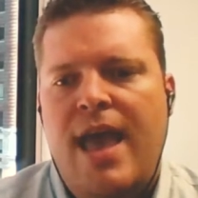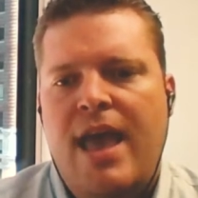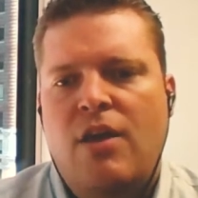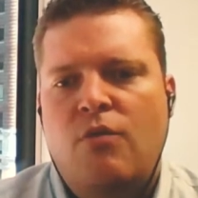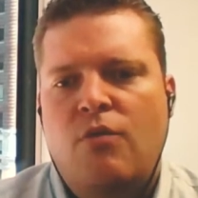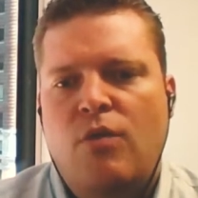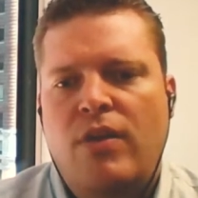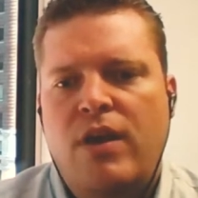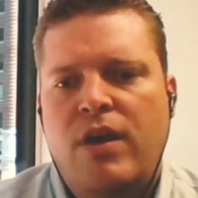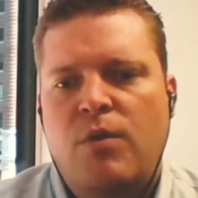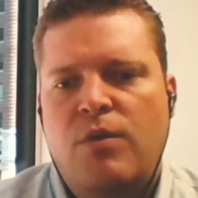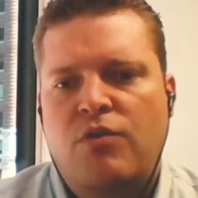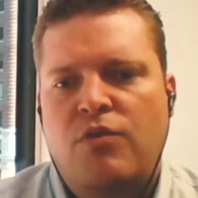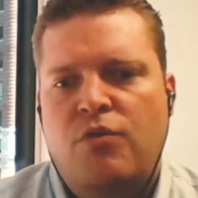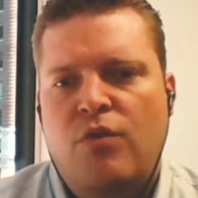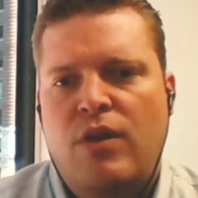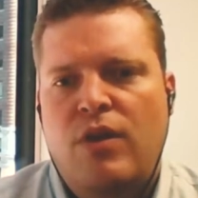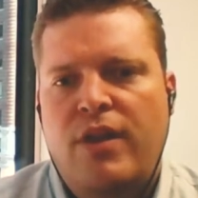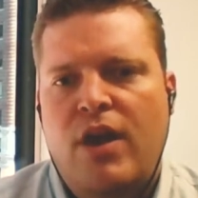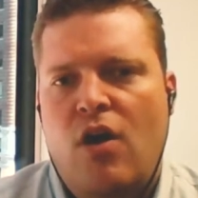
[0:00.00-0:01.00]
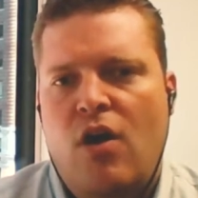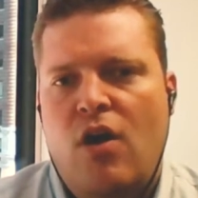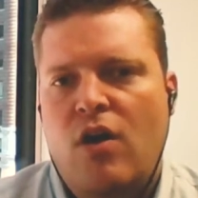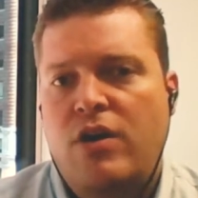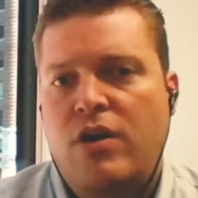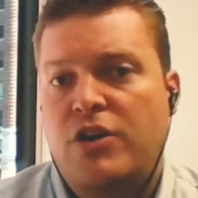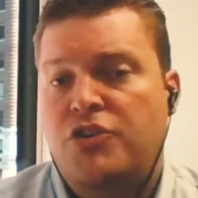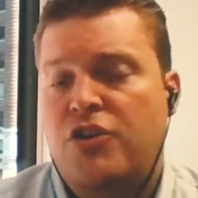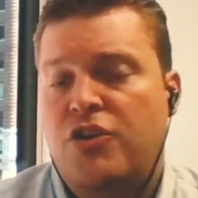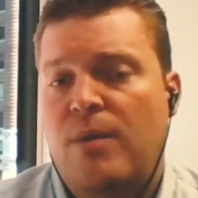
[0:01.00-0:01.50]
and really it was really
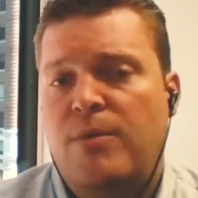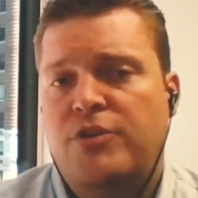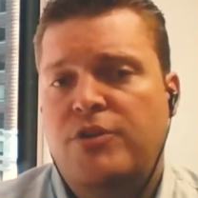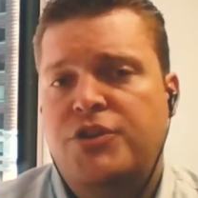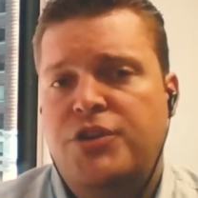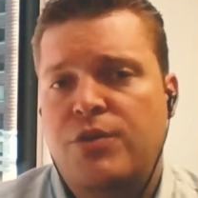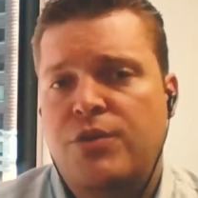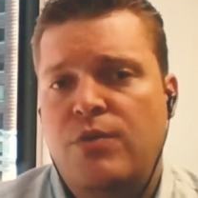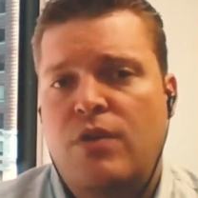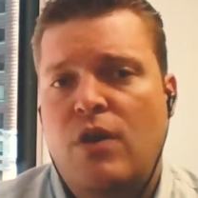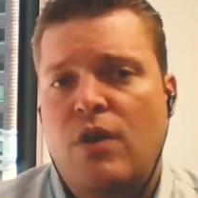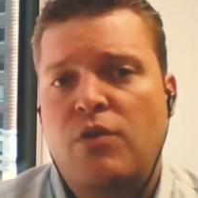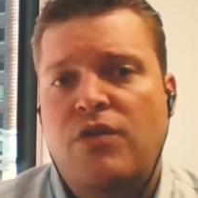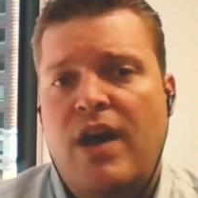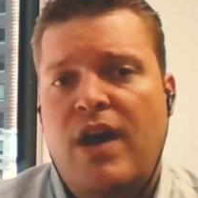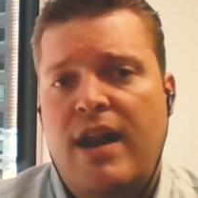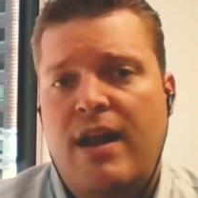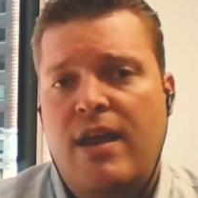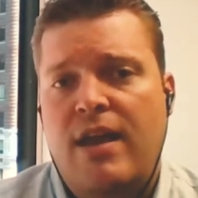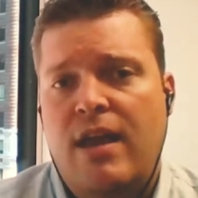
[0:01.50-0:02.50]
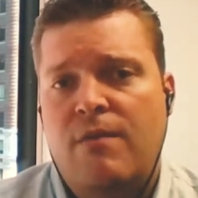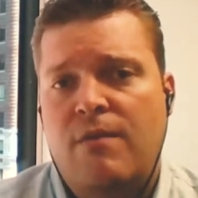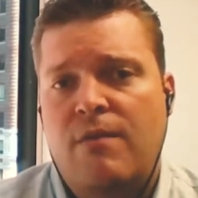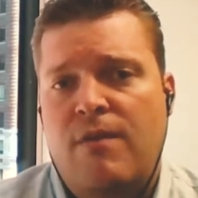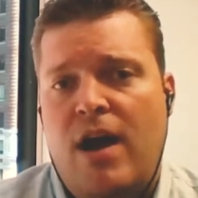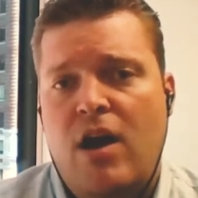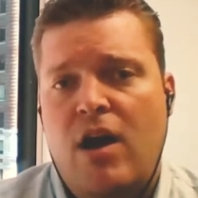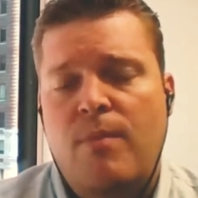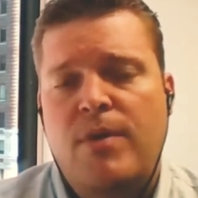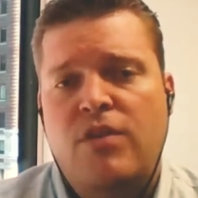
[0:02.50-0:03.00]
hard to troubleshoot those kind of
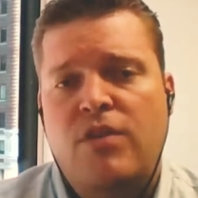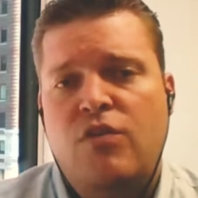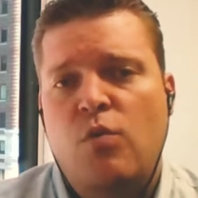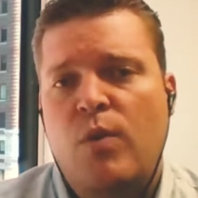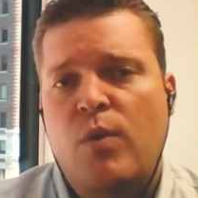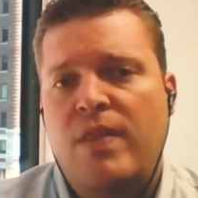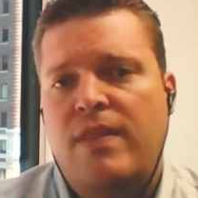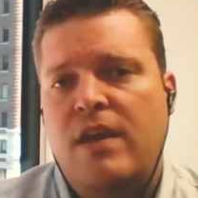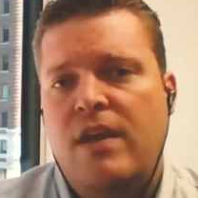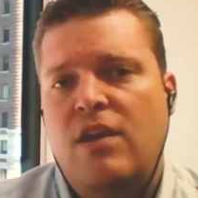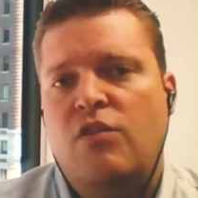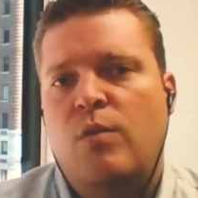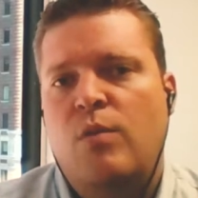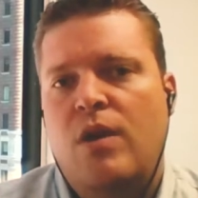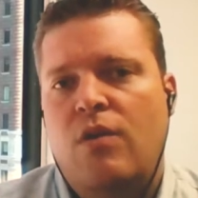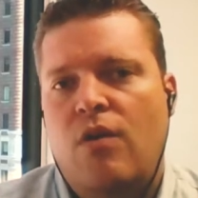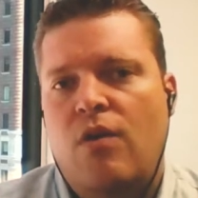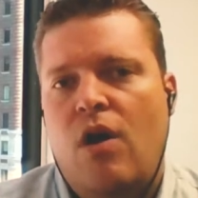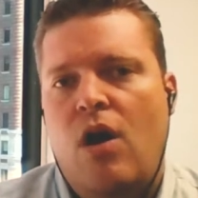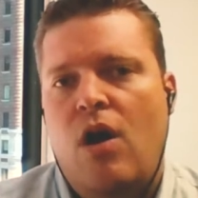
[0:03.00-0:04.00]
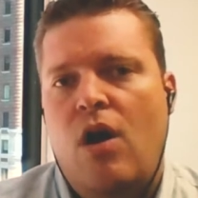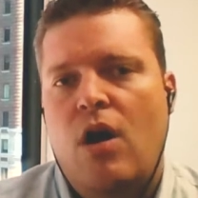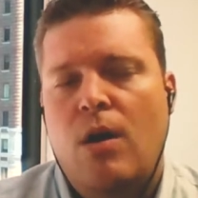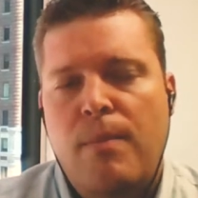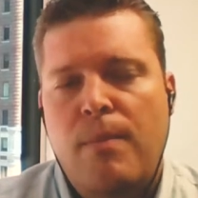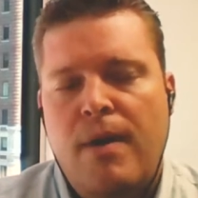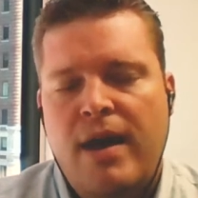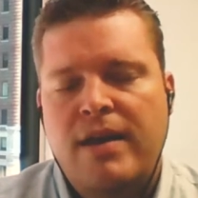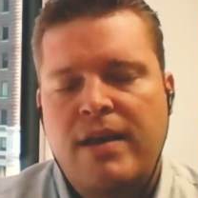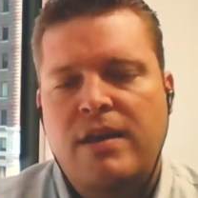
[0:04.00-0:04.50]
environments when things went wrong.
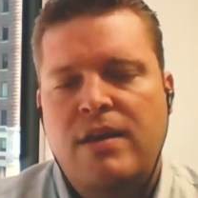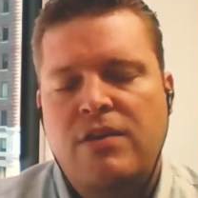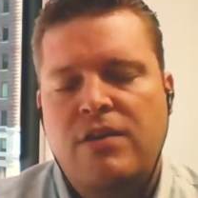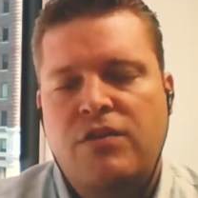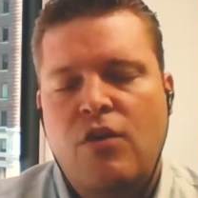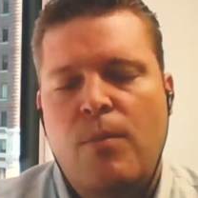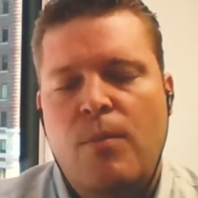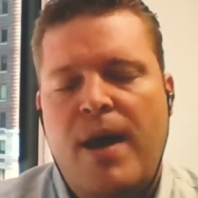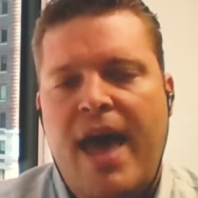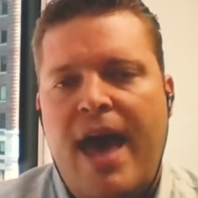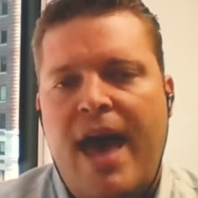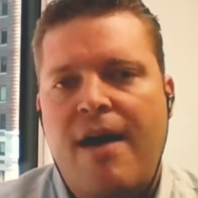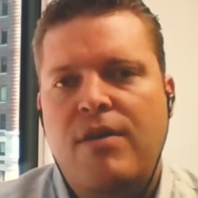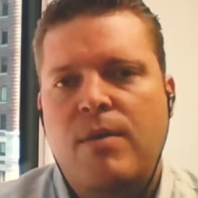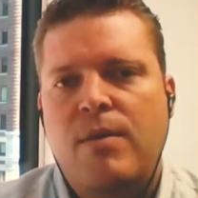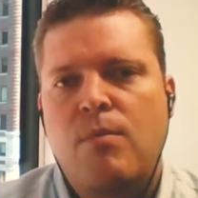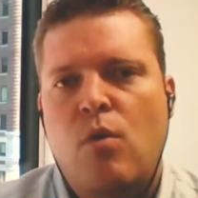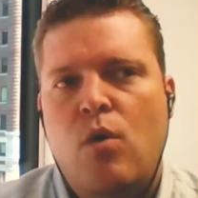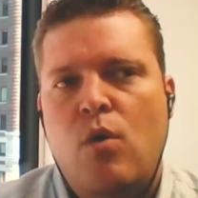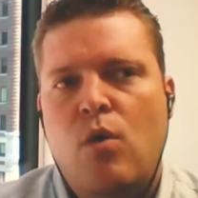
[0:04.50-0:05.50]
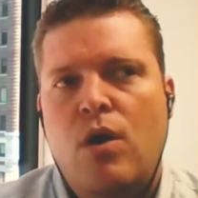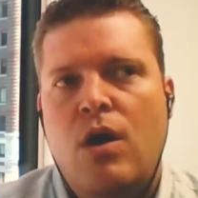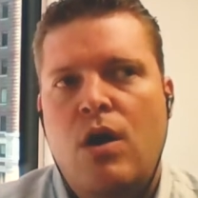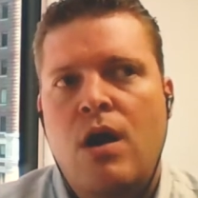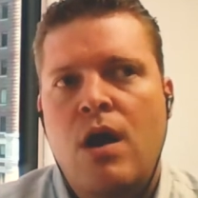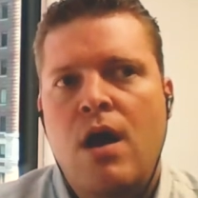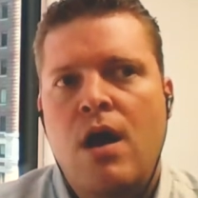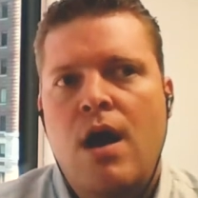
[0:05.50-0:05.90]
By, so by having more,